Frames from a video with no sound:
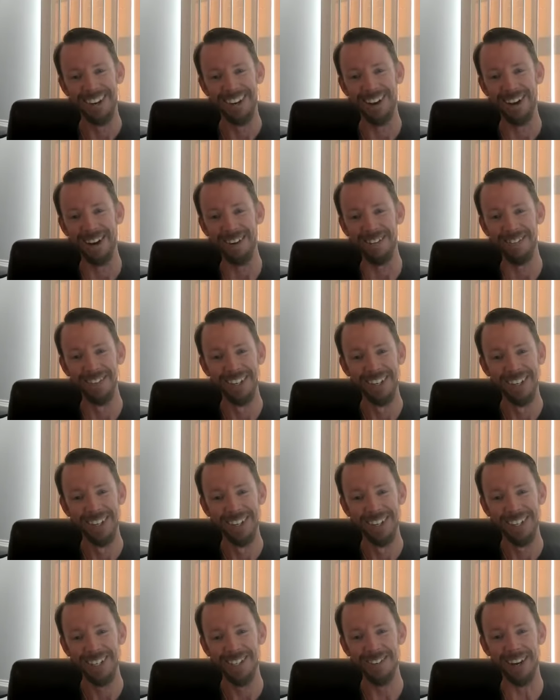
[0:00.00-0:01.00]
um,
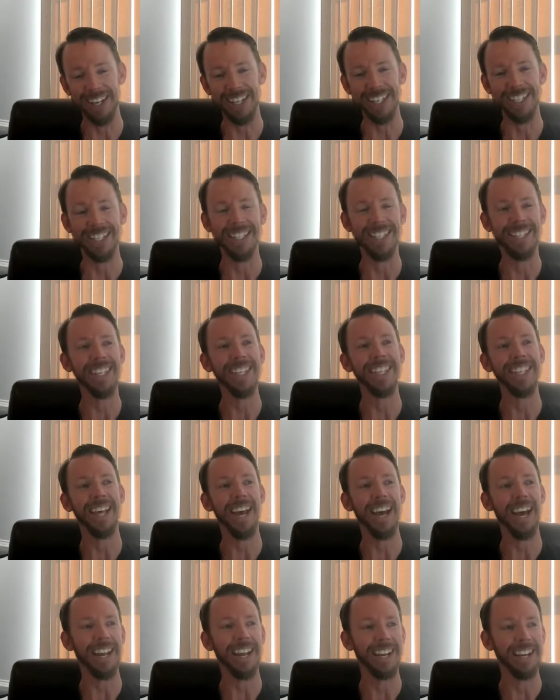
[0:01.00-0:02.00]
so I could see
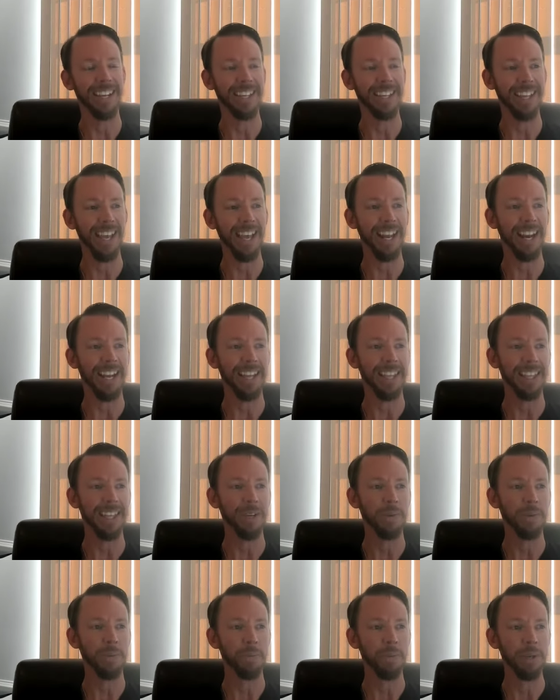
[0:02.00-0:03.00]
that, and that I
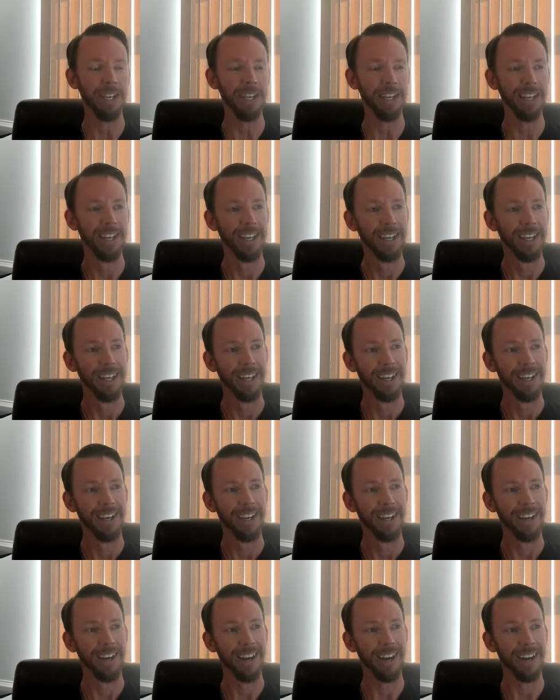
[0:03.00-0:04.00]
think would be
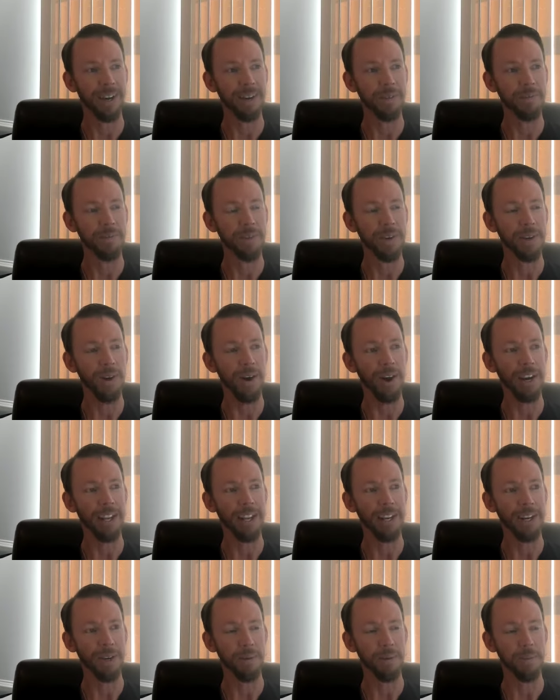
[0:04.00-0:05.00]
um, not
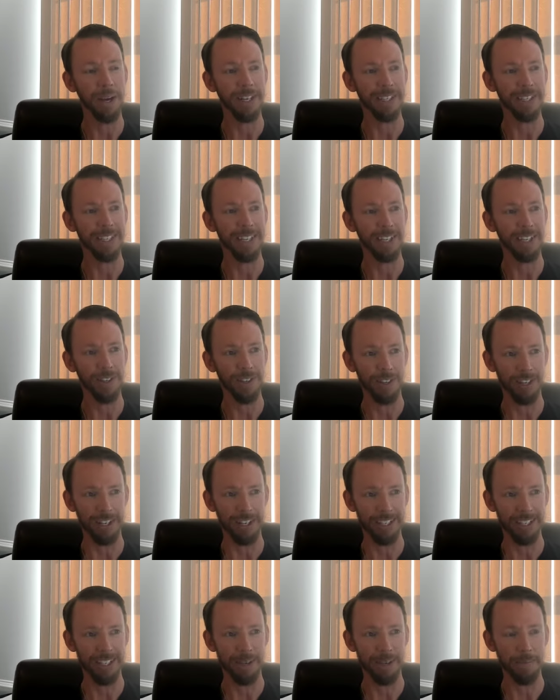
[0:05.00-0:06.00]
in her best
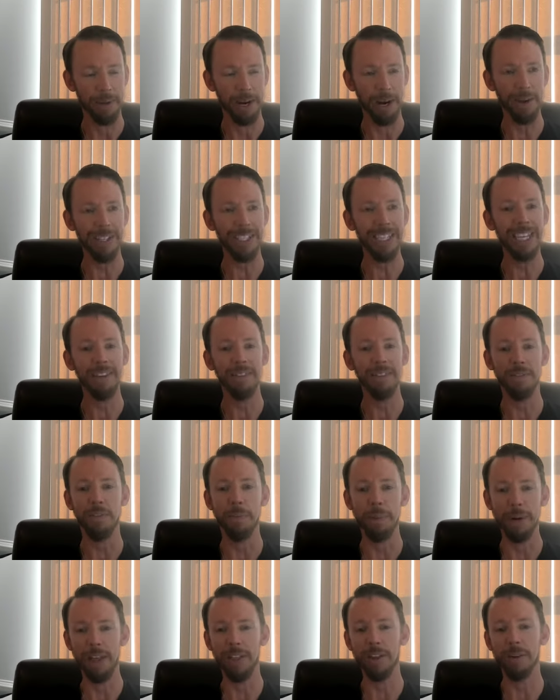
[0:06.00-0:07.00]
interest. But I was thinking of it
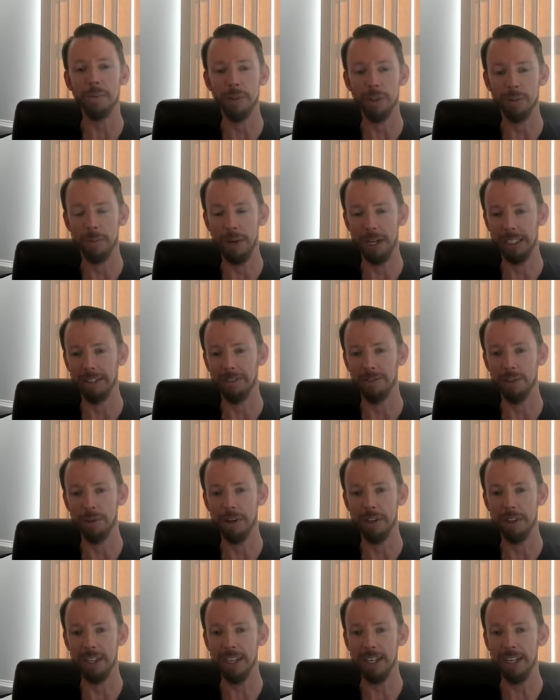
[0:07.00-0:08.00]
from another perspective. So
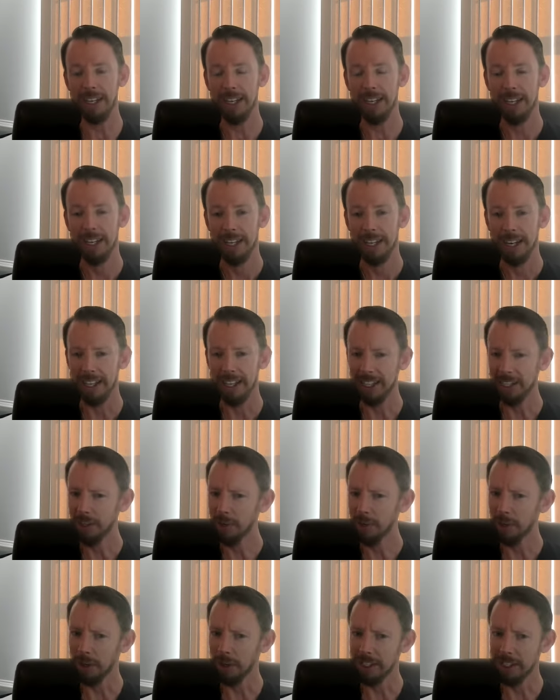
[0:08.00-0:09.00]
I think I think
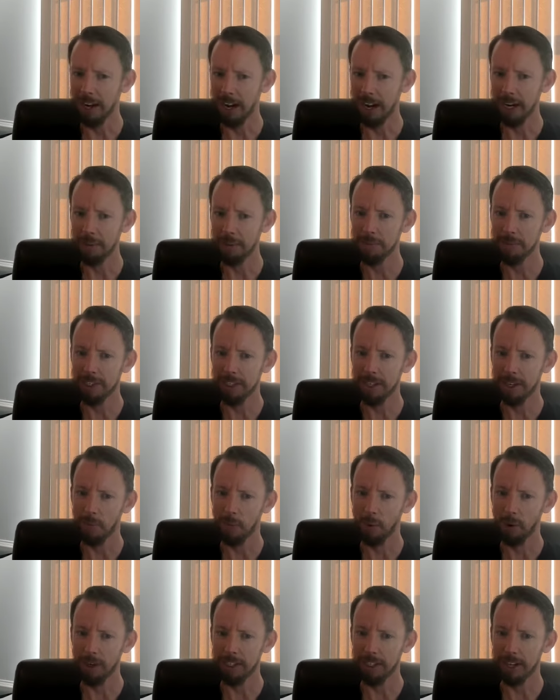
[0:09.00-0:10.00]
New York Times had
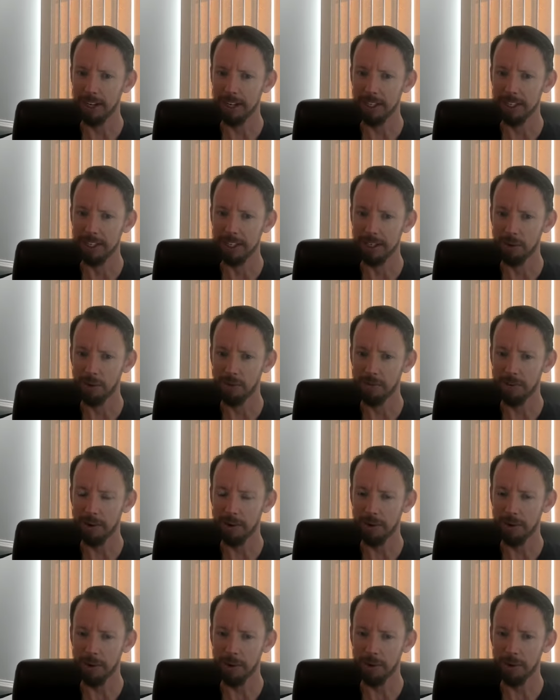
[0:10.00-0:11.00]
worked out a deal, if I
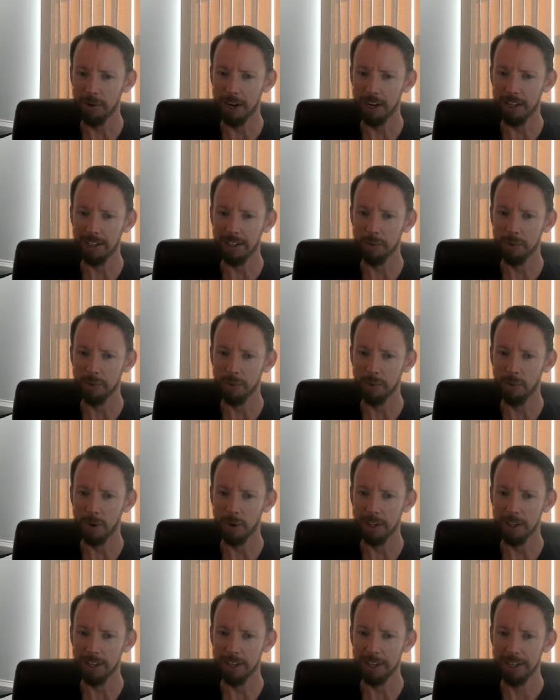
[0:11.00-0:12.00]
recall correctly, with one
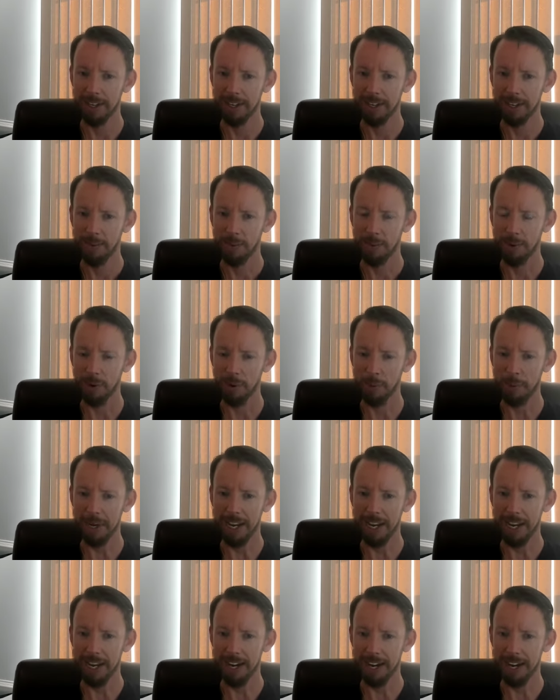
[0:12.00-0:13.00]
of the with
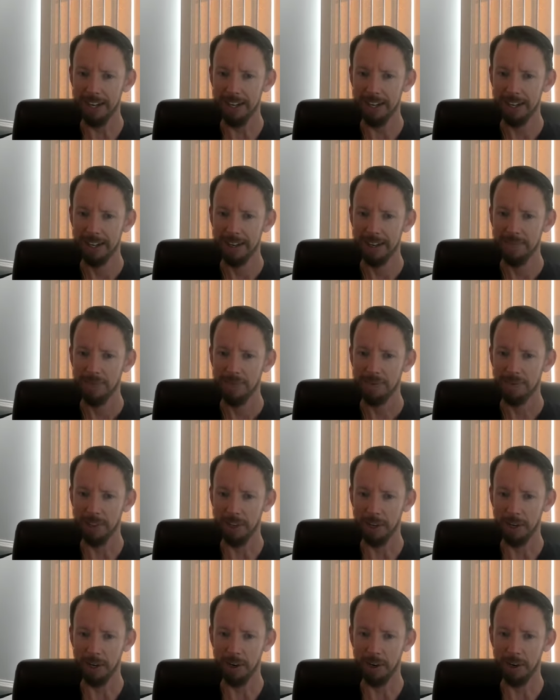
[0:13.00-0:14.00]
OpenAI for
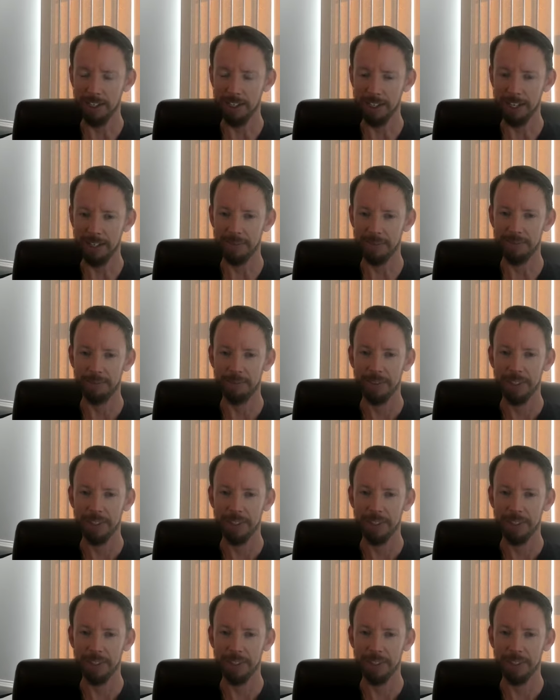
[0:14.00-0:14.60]
their mm-hmm. content.